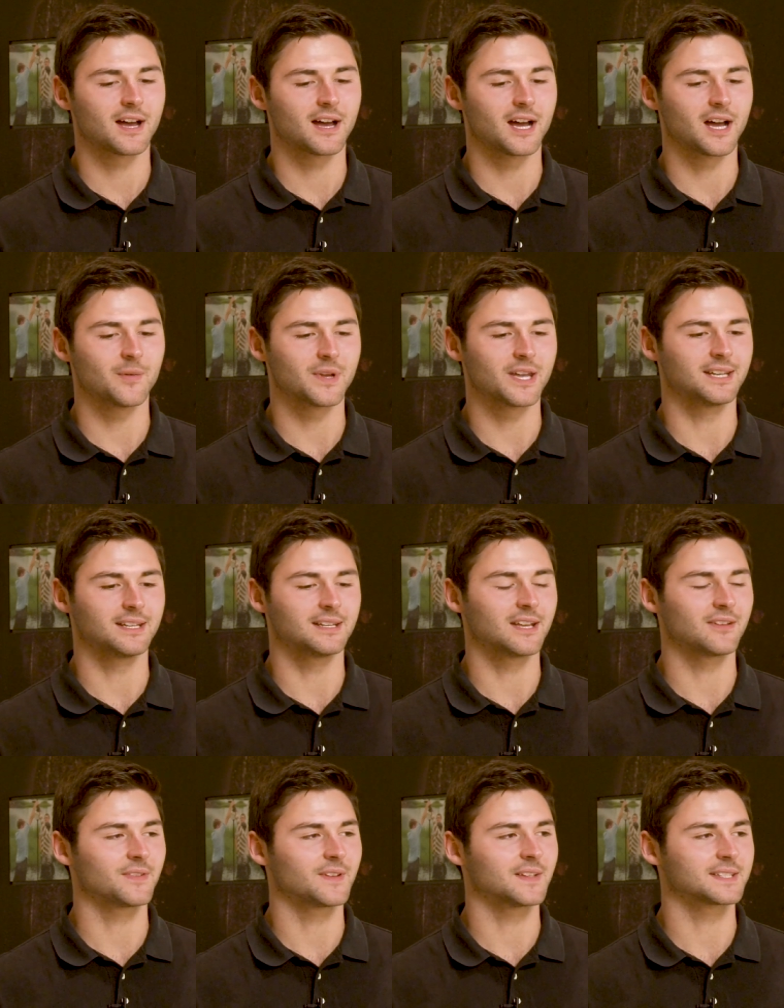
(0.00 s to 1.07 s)
Um, and
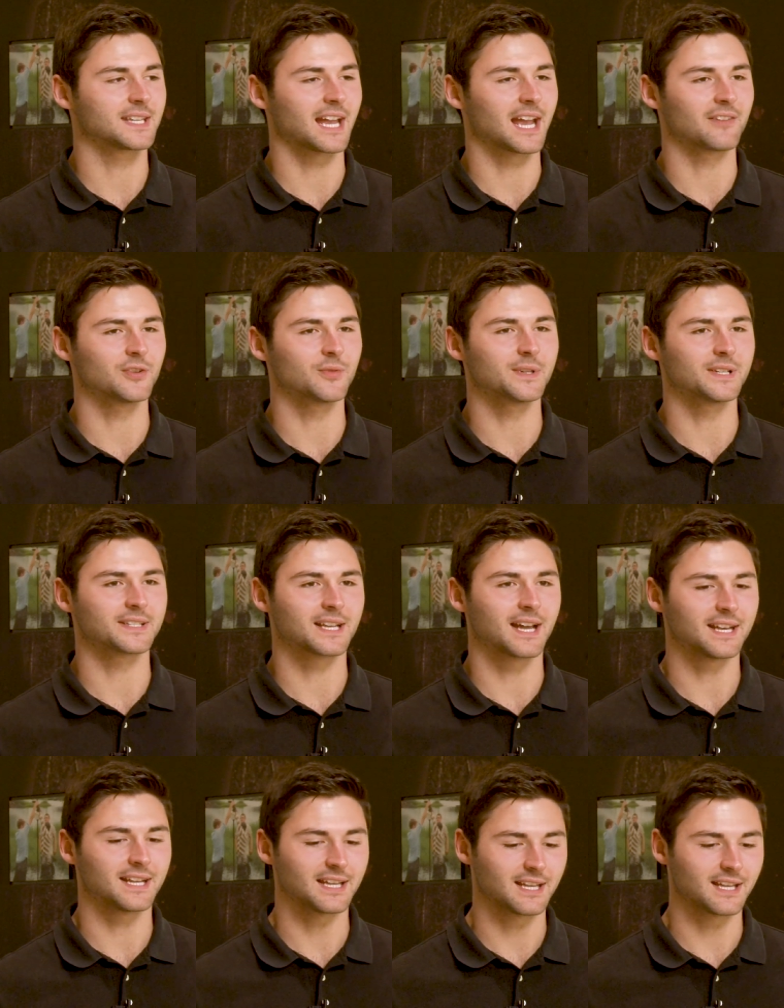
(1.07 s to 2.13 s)
it feels like everyone is
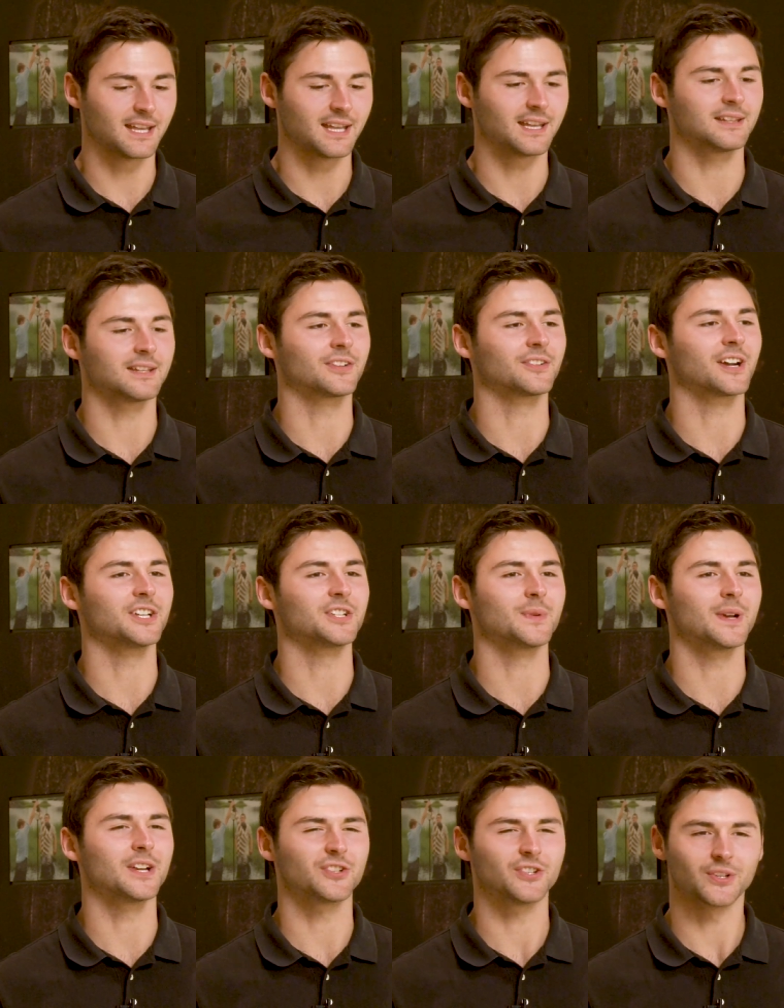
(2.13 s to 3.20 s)
kind of in the
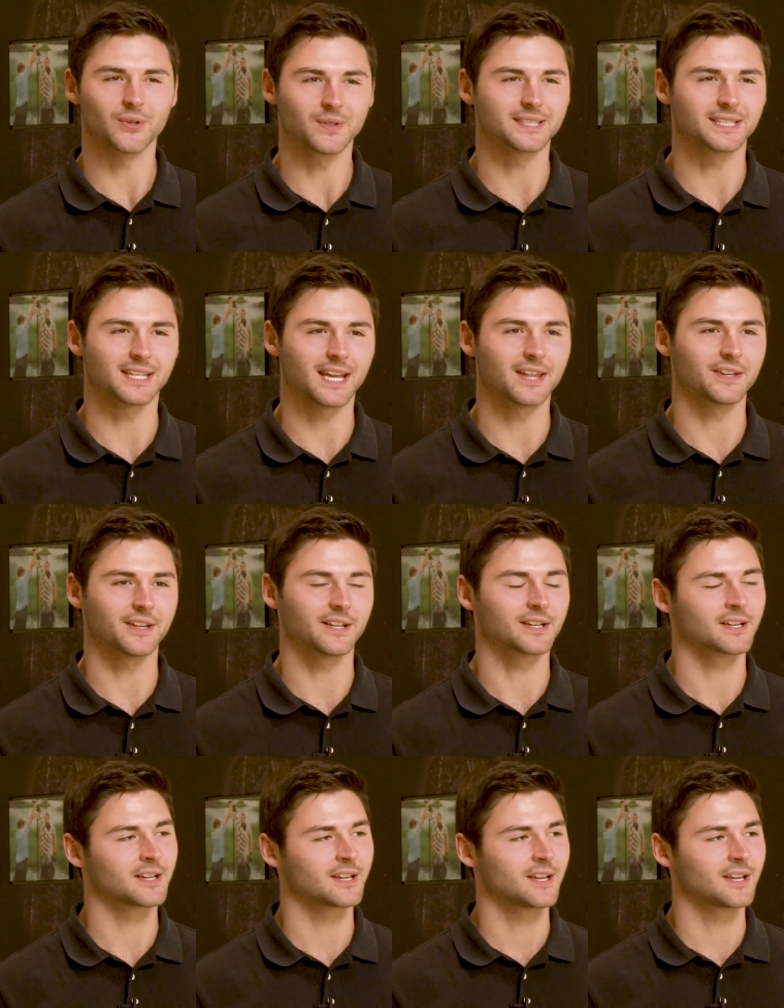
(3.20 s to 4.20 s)
graduation goal together.